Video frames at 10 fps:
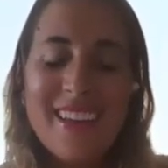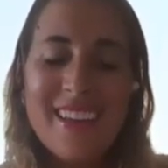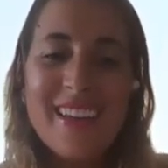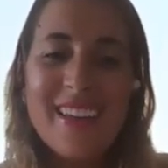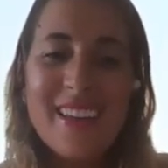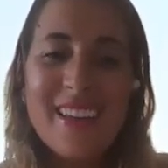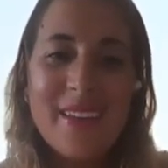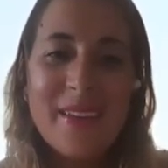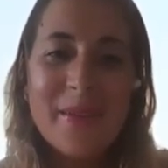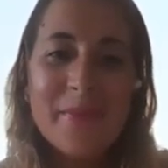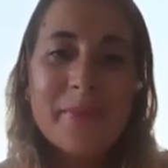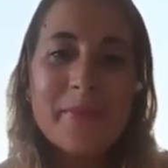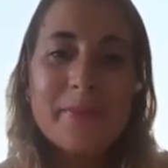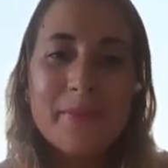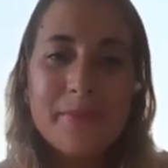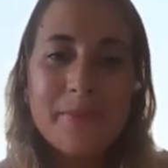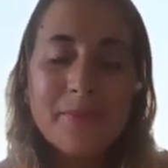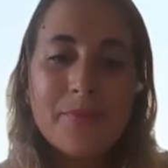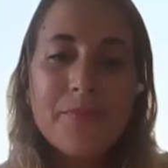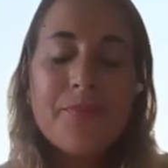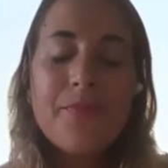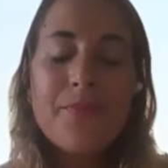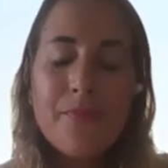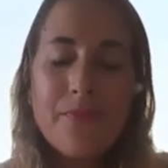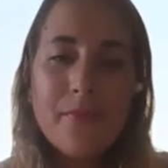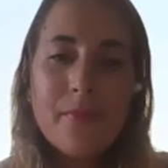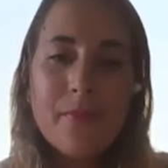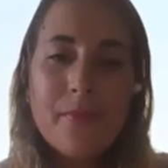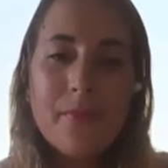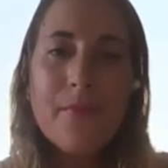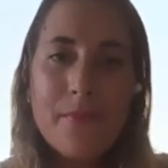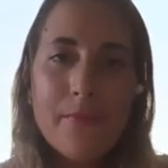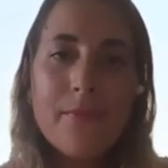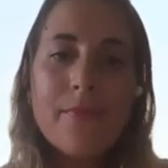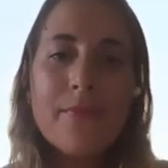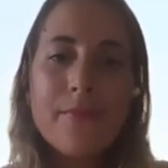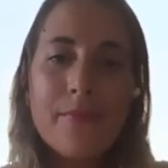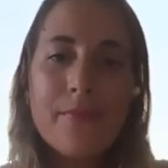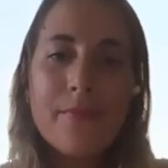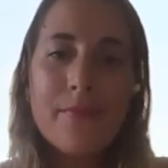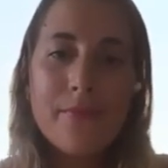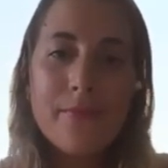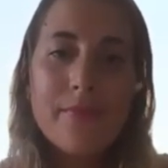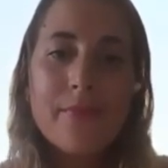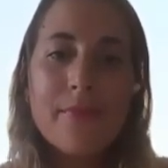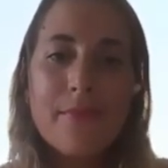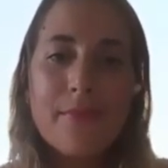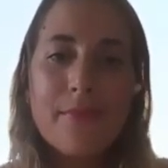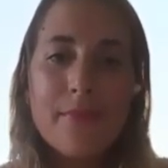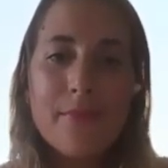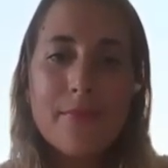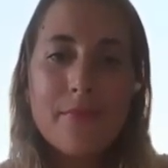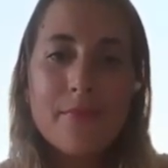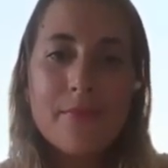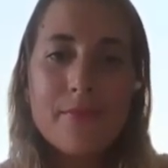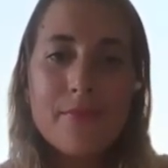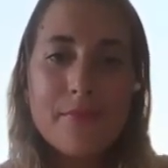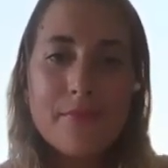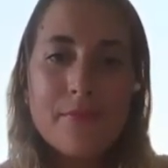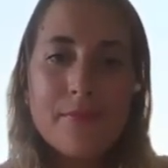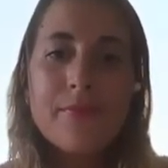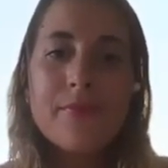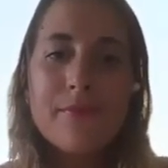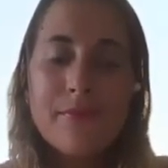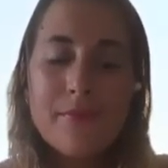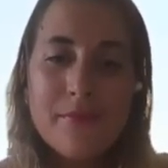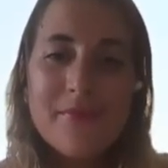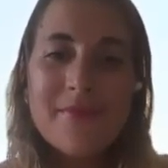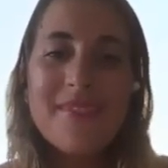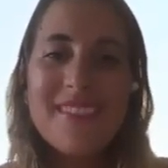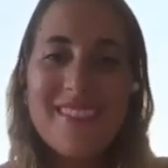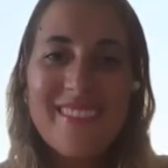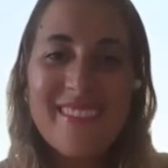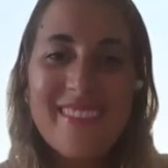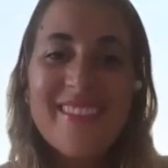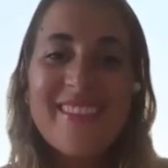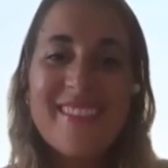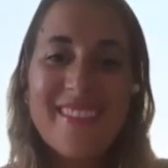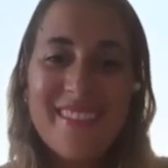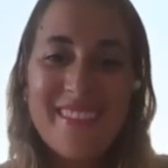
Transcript: (not speaking)